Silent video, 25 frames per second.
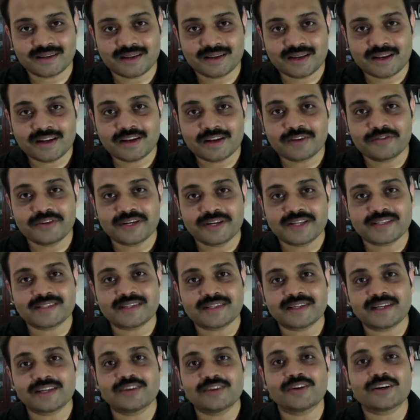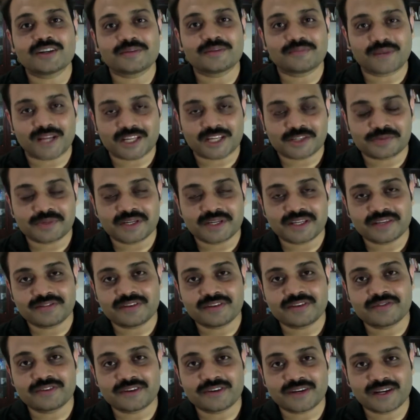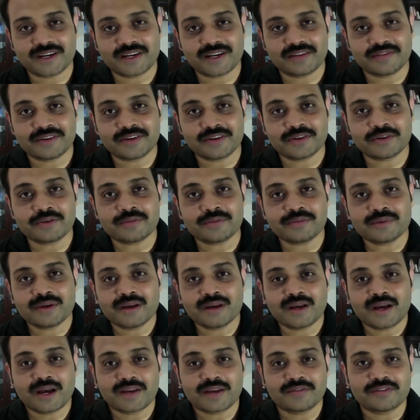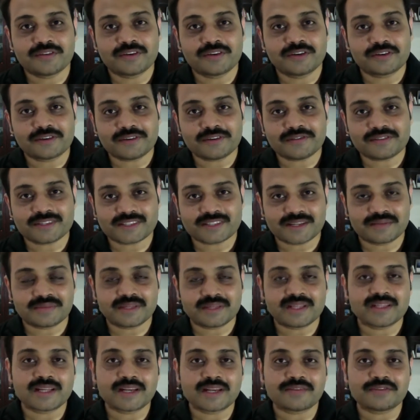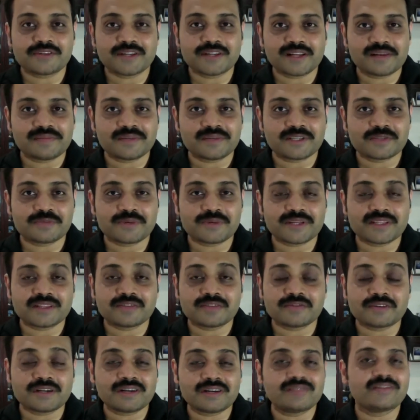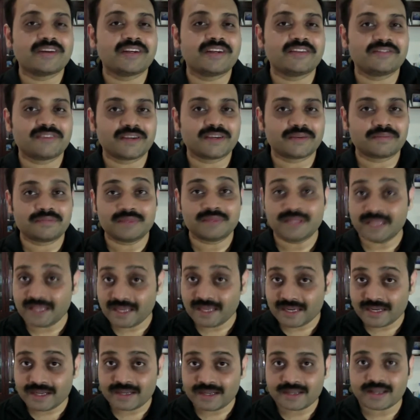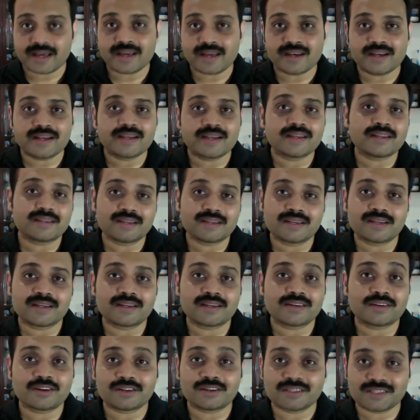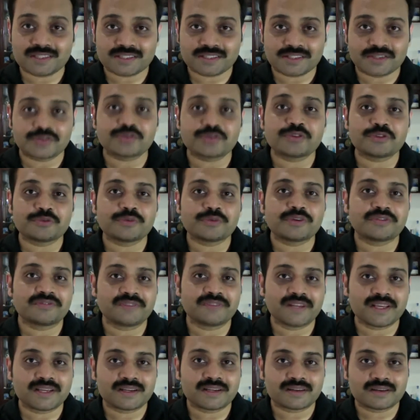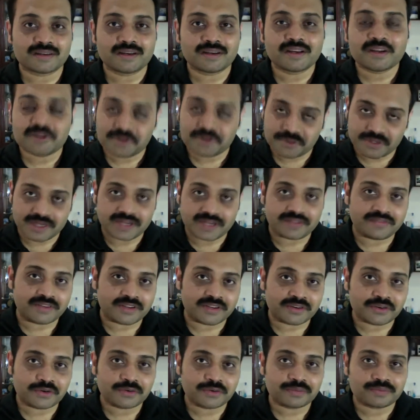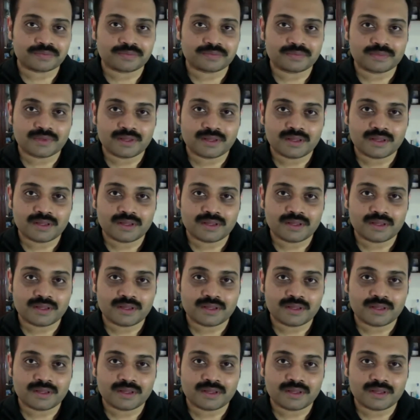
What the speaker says: Now, we recently got a plasma TV for our living room, and we were looking for something that would help us bring the World Wide Web, the entire internet, and not just YouTube or Flickr, to our living room.